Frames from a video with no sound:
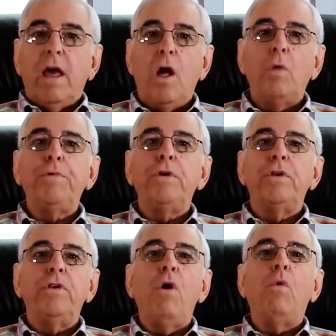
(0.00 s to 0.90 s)
help you
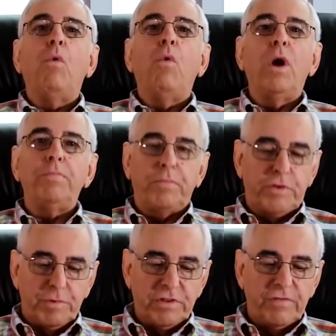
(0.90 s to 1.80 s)
to know what
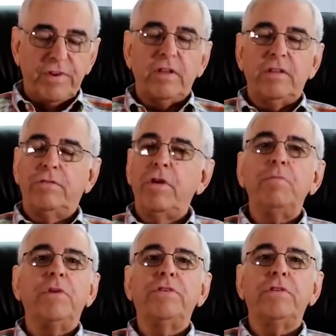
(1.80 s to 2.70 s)
specific
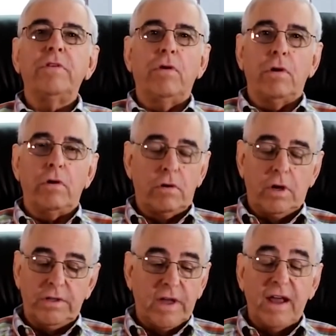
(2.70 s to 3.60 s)
treatments
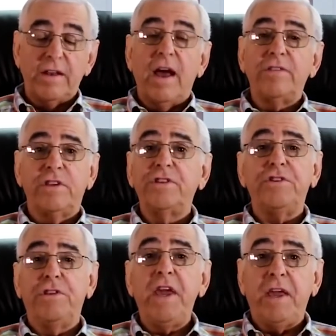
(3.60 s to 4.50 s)
or diagnostics
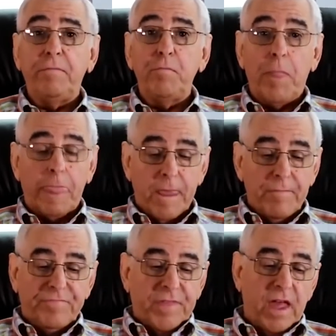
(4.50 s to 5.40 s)
you need.
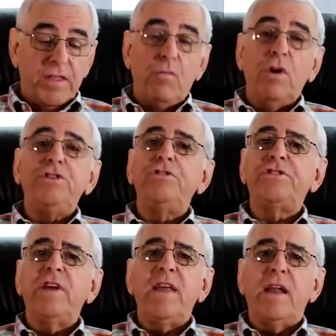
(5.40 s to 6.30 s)
And then once you
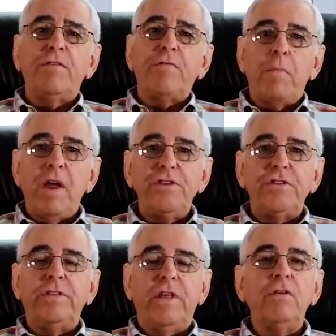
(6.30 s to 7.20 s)
send that
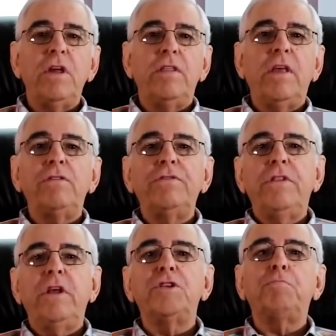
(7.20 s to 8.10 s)
information, they'll
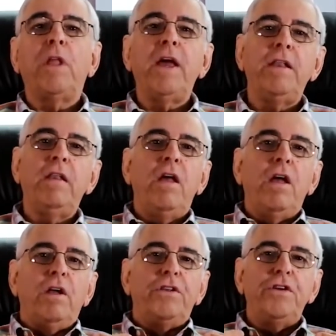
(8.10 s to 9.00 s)
explain
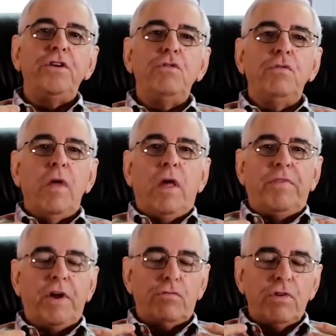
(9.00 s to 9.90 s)
to you,
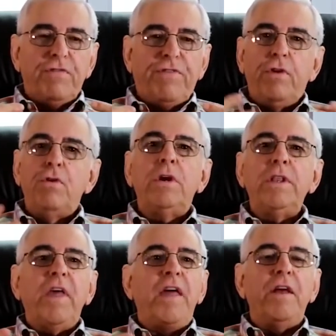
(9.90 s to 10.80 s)
they'll review
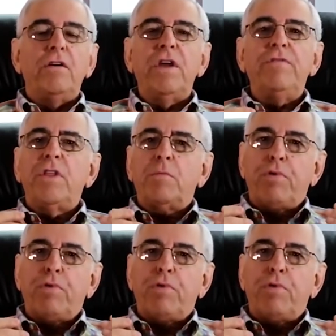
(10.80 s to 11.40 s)
it, and they'll give you the